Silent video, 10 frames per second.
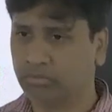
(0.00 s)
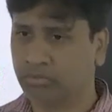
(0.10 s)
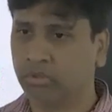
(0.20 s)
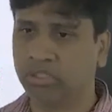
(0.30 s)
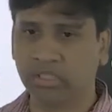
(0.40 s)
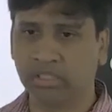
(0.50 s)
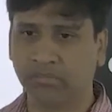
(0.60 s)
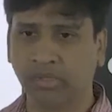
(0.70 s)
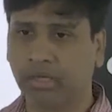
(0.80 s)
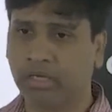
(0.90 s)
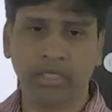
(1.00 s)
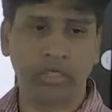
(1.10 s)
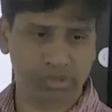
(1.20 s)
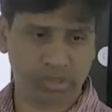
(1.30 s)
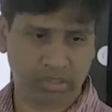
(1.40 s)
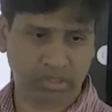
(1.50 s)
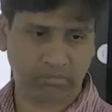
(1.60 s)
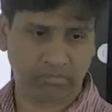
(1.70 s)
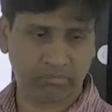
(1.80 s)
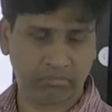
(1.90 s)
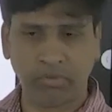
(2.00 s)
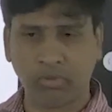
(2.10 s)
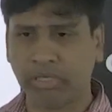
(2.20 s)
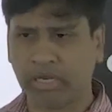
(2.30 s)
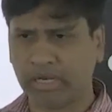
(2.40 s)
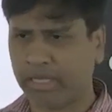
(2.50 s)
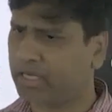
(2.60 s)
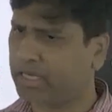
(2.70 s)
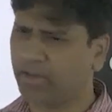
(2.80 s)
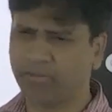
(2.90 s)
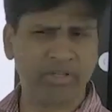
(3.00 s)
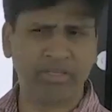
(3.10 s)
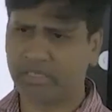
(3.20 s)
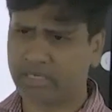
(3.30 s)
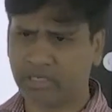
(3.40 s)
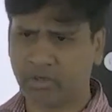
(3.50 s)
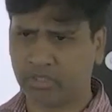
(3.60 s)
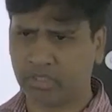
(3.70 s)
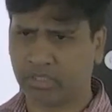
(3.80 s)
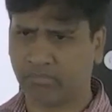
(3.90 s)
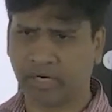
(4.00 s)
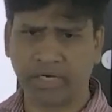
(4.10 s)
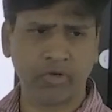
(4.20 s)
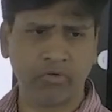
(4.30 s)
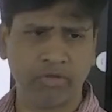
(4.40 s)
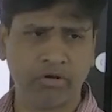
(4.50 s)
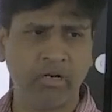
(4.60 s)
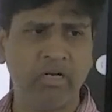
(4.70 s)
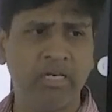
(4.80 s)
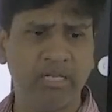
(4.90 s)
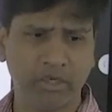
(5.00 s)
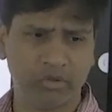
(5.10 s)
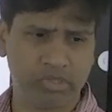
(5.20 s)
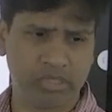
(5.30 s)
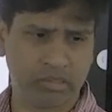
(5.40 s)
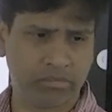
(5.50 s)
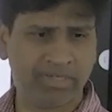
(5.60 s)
So this is something, an ecosystem. So a lake, everything is an ecosystem. Right now we are on a Delhi ecosystem.